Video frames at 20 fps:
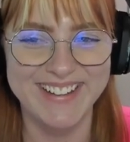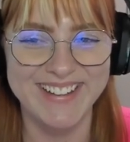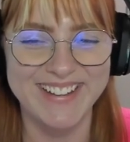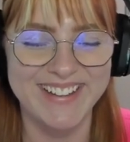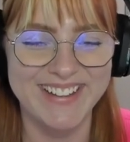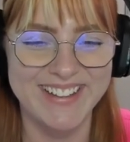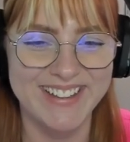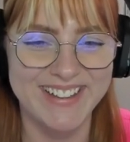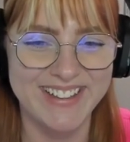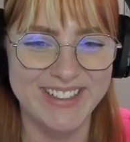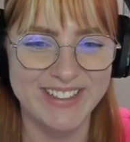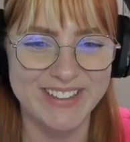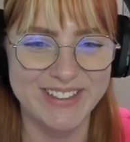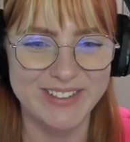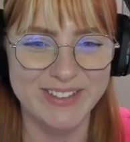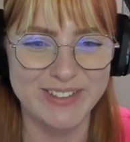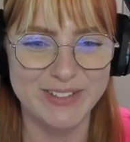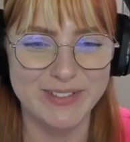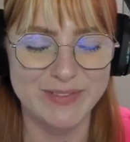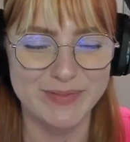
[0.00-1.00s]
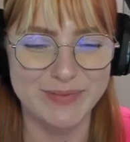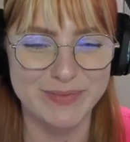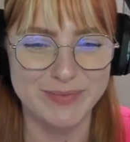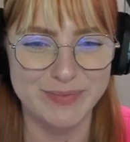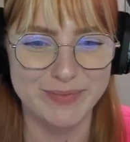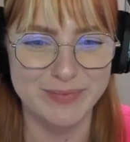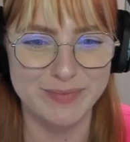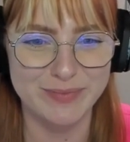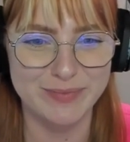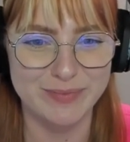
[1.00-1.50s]

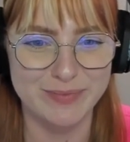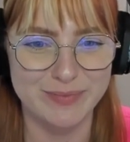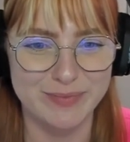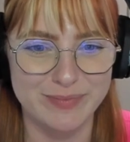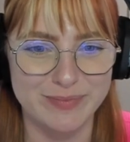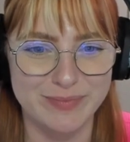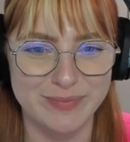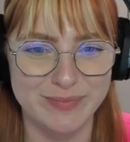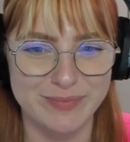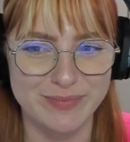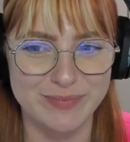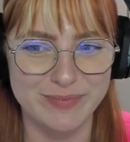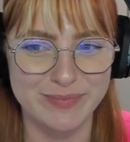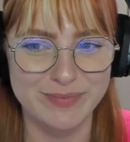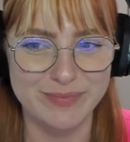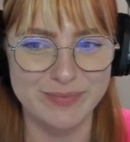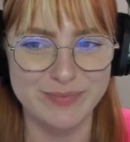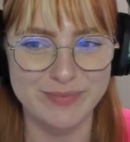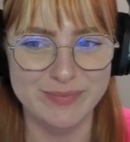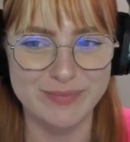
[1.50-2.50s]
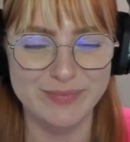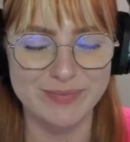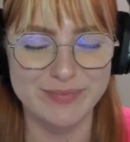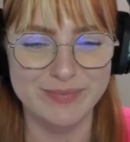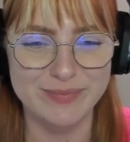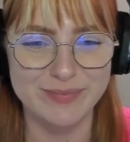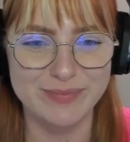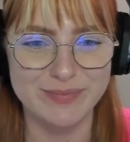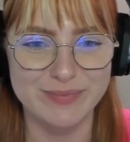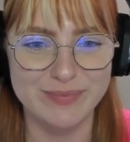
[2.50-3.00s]

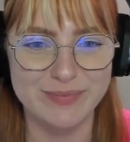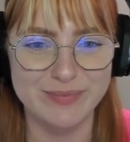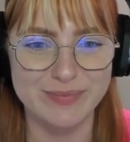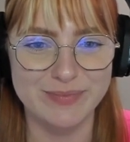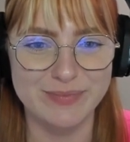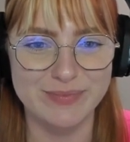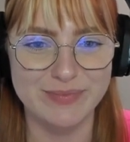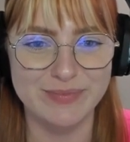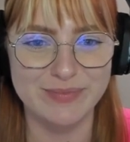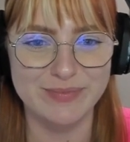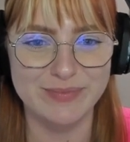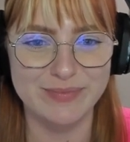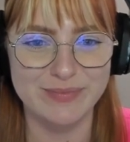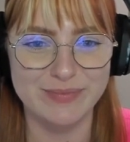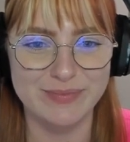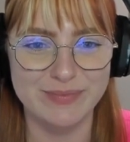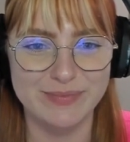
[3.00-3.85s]
No words are spoken by the person on screen.